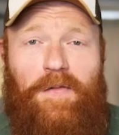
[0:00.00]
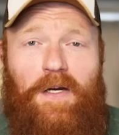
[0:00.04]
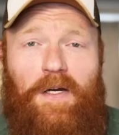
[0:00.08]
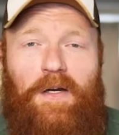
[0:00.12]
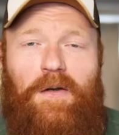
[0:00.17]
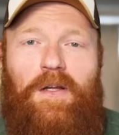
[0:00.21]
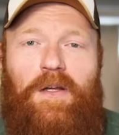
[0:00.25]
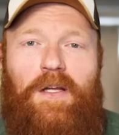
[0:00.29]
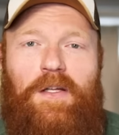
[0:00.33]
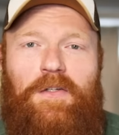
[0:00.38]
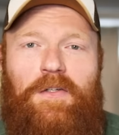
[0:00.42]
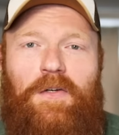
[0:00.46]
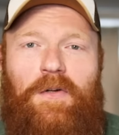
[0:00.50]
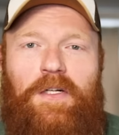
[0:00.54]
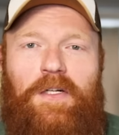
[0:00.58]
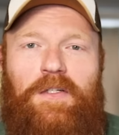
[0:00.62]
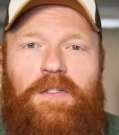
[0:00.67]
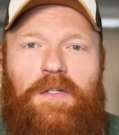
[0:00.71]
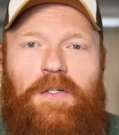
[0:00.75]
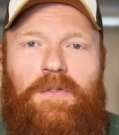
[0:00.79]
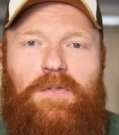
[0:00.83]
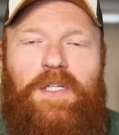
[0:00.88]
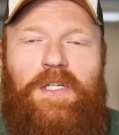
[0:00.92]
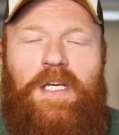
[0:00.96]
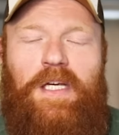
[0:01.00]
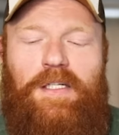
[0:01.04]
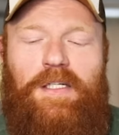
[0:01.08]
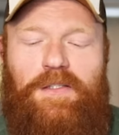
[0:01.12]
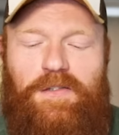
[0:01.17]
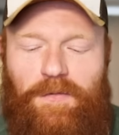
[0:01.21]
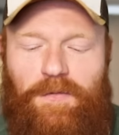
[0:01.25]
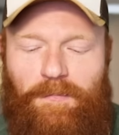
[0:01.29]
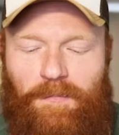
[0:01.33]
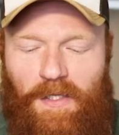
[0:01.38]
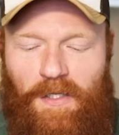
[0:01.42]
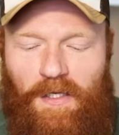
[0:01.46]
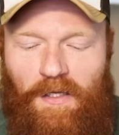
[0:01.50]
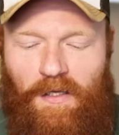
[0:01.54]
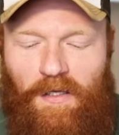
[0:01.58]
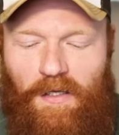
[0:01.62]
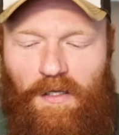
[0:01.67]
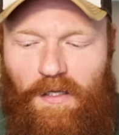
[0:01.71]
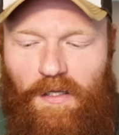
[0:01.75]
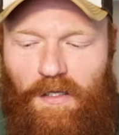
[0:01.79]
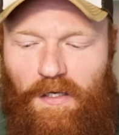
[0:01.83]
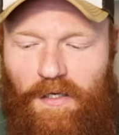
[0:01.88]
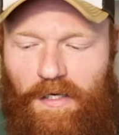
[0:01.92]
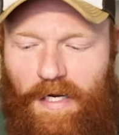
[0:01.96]
there and donate to those kids.
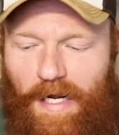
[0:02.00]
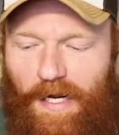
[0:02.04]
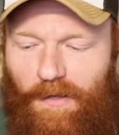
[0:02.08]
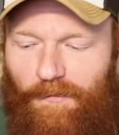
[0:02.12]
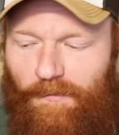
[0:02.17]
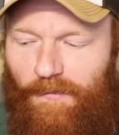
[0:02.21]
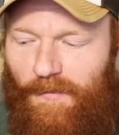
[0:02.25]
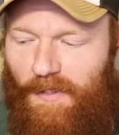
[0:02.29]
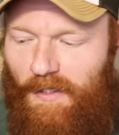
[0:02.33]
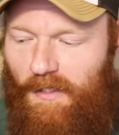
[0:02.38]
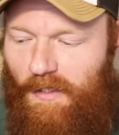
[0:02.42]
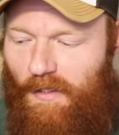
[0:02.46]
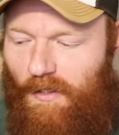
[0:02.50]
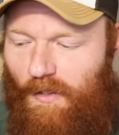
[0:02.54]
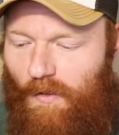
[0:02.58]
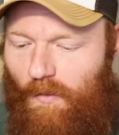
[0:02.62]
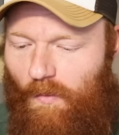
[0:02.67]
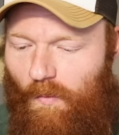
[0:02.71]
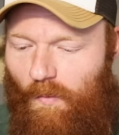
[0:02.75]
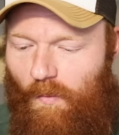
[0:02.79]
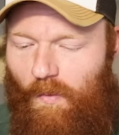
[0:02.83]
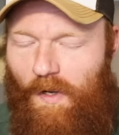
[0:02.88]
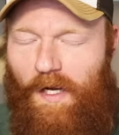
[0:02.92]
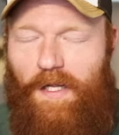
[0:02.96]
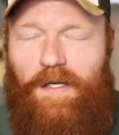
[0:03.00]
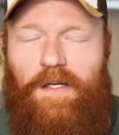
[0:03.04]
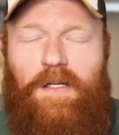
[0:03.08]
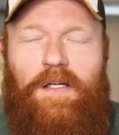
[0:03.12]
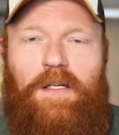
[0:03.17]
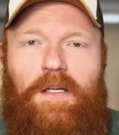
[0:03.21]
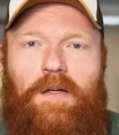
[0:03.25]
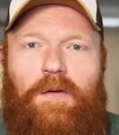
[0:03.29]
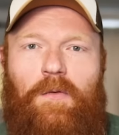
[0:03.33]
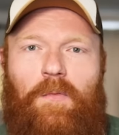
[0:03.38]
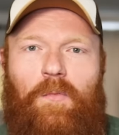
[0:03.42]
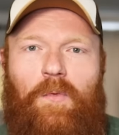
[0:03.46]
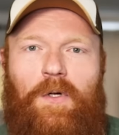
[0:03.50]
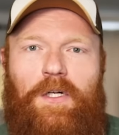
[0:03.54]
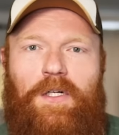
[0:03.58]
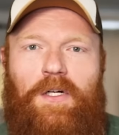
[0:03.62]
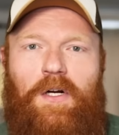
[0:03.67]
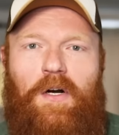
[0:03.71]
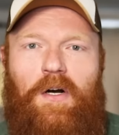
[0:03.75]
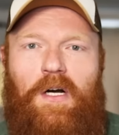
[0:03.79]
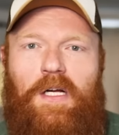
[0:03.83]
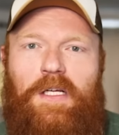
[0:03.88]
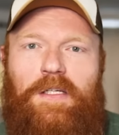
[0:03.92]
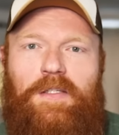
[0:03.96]
Now, what would
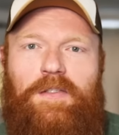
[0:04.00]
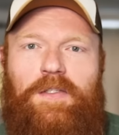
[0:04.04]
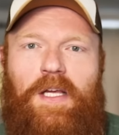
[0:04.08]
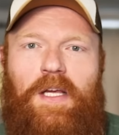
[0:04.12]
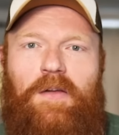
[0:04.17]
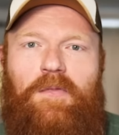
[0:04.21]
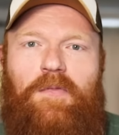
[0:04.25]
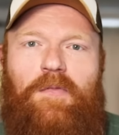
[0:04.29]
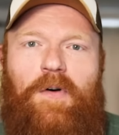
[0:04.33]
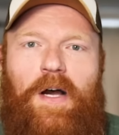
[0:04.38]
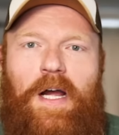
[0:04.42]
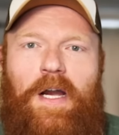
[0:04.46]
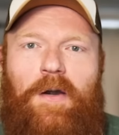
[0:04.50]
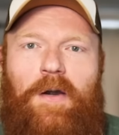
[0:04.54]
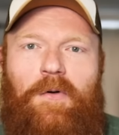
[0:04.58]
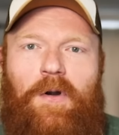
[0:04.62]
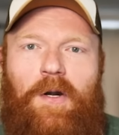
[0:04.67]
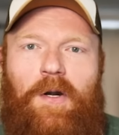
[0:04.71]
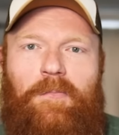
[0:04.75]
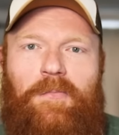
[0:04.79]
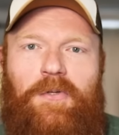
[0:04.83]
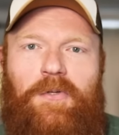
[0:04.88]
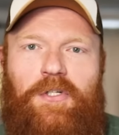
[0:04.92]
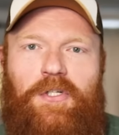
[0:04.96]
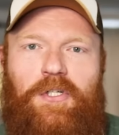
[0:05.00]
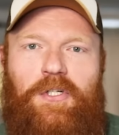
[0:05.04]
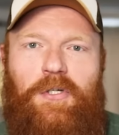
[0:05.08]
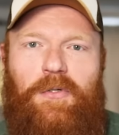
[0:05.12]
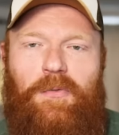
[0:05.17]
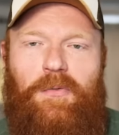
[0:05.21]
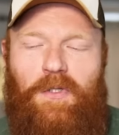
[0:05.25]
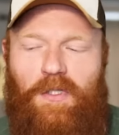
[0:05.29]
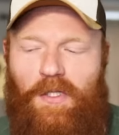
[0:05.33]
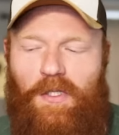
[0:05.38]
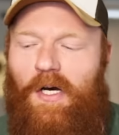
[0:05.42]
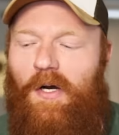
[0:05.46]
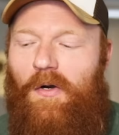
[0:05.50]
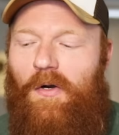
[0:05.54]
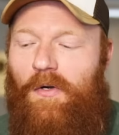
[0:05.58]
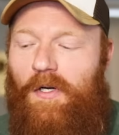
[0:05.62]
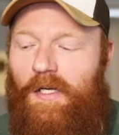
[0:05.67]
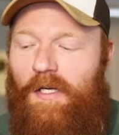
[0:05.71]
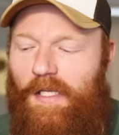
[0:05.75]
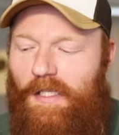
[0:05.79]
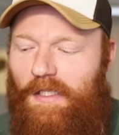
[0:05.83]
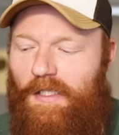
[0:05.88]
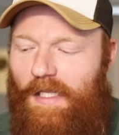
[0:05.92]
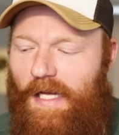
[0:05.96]
cause a firearm to shoot
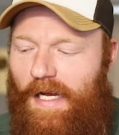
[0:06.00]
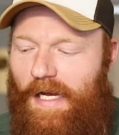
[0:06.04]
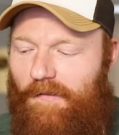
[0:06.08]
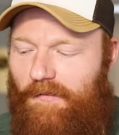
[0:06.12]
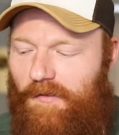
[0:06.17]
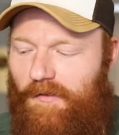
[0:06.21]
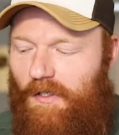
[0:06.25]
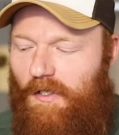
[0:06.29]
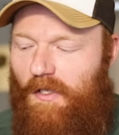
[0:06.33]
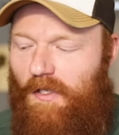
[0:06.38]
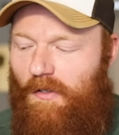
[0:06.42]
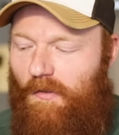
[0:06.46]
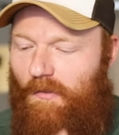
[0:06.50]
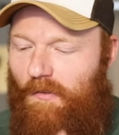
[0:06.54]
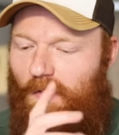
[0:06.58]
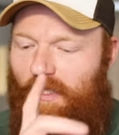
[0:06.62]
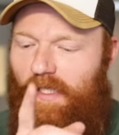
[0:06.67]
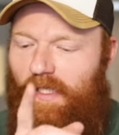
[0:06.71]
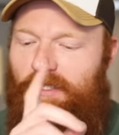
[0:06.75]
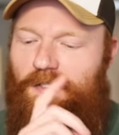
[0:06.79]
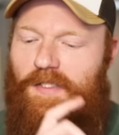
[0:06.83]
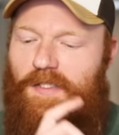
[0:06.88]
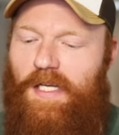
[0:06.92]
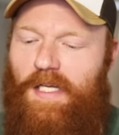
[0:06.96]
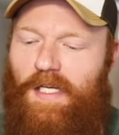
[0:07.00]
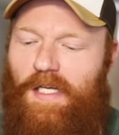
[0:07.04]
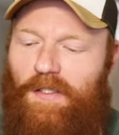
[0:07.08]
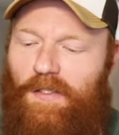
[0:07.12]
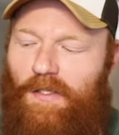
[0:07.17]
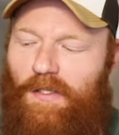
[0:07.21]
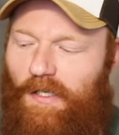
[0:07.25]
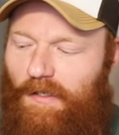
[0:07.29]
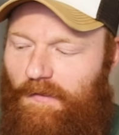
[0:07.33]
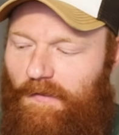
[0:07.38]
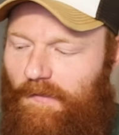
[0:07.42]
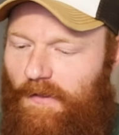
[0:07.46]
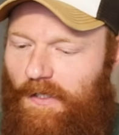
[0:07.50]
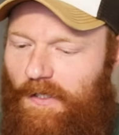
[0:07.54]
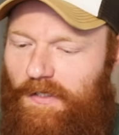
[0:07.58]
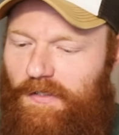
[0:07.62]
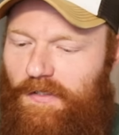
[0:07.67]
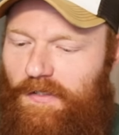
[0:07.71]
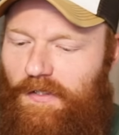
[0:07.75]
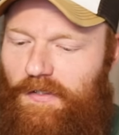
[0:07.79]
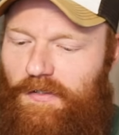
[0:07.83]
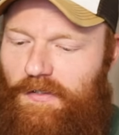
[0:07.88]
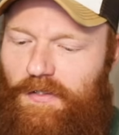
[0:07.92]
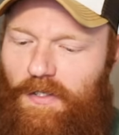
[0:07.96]
low and left? Well, let's take a look
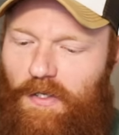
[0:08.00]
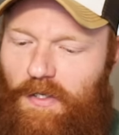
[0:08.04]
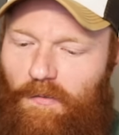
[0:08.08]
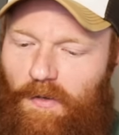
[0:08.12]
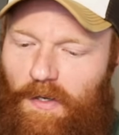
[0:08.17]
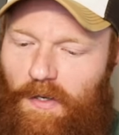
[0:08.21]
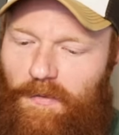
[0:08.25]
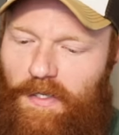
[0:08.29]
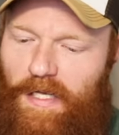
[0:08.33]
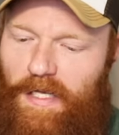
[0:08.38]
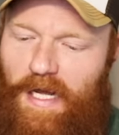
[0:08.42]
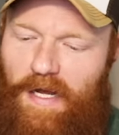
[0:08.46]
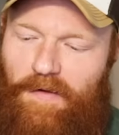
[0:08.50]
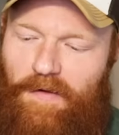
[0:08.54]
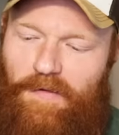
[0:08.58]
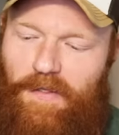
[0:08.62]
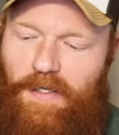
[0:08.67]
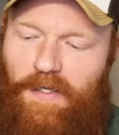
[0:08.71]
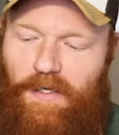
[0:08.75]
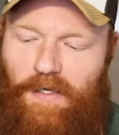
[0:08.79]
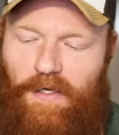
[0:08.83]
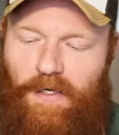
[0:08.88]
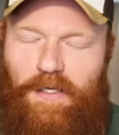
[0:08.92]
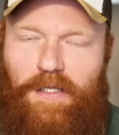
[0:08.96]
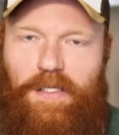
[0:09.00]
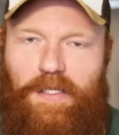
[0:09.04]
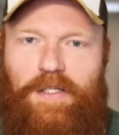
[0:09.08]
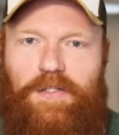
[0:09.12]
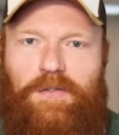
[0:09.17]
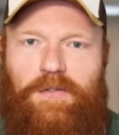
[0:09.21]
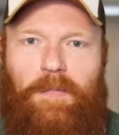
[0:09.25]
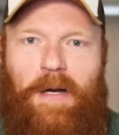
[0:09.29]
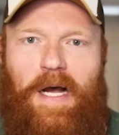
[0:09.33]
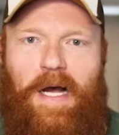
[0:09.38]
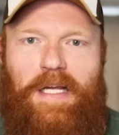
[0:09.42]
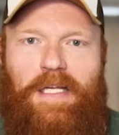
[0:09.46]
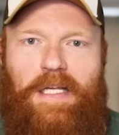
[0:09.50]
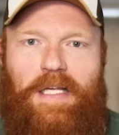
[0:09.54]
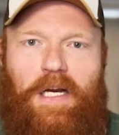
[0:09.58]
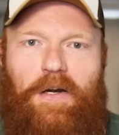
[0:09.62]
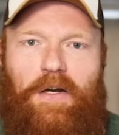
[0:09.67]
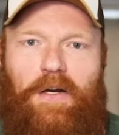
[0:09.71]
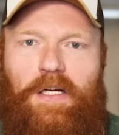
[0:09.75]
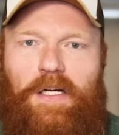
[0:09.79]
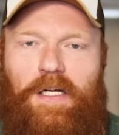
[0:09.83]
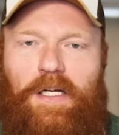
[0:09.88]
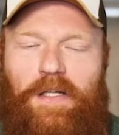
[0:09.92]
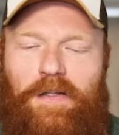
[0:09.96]
first. So what we have here is my
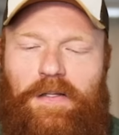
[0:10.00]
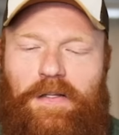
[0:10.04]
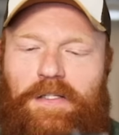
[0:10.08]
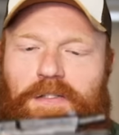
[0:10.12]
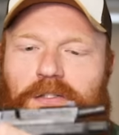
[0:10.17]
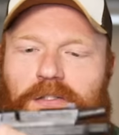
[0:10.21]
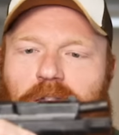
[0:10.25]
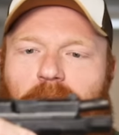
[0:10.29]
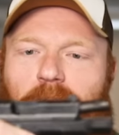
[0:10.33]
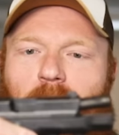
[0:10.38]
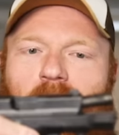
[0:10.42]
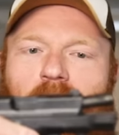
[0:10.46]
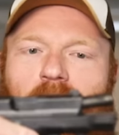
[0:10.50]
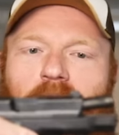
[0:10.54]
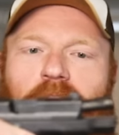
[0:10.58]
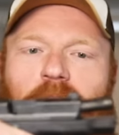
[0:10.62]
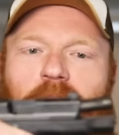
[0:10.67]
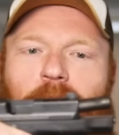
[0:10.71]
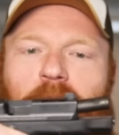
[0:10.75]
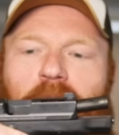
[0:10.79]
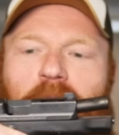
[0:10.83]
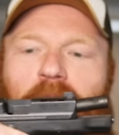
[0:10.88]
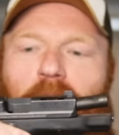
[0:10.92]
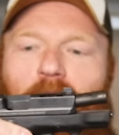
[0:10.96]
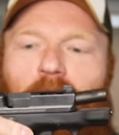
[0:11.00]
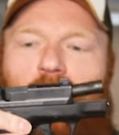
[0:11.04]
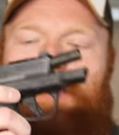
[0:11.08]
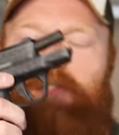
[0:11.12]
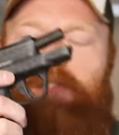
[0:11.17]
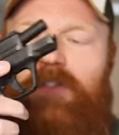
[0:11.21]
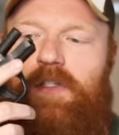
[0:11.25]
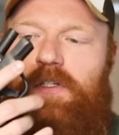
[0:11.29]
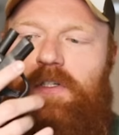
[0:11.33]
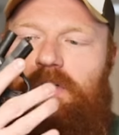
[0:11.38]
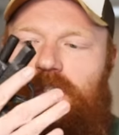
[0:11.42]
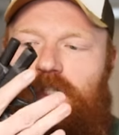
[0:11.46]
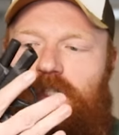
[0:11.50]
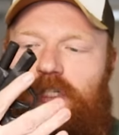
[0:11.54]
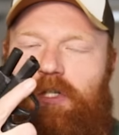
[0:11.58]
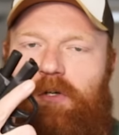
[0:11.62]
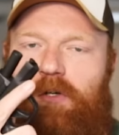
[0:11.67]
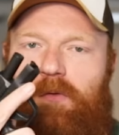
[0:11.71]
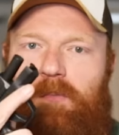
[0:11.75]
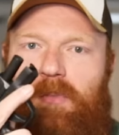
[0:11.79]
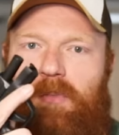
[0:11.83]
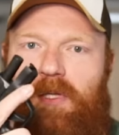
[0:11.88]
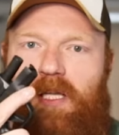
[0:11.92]
carry gun. This is my Smith & Wesson Shield